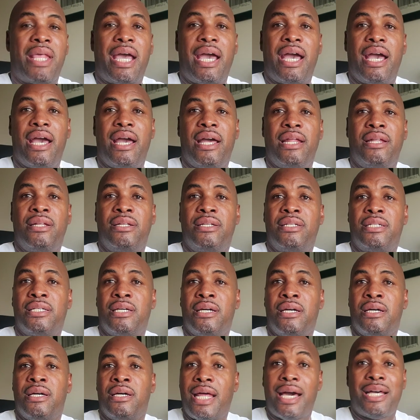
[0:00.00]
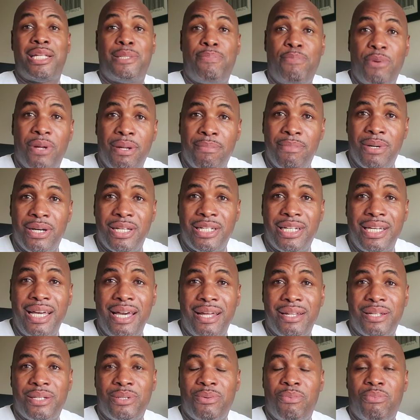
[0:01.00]
and that's pretty much
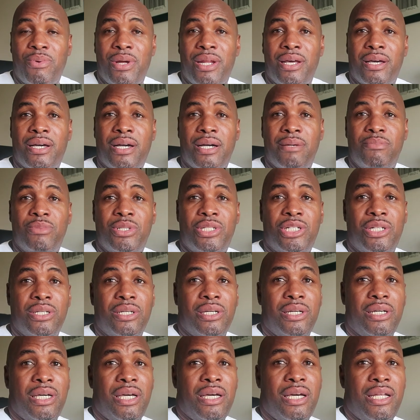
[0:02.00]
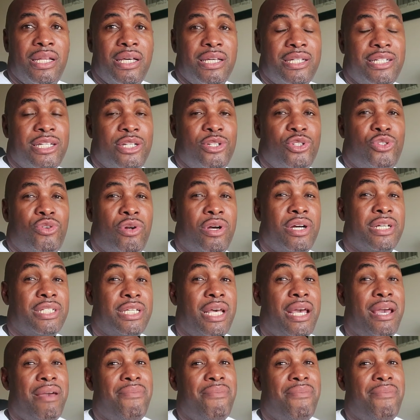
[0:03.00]
it when it comes to illicit drugs,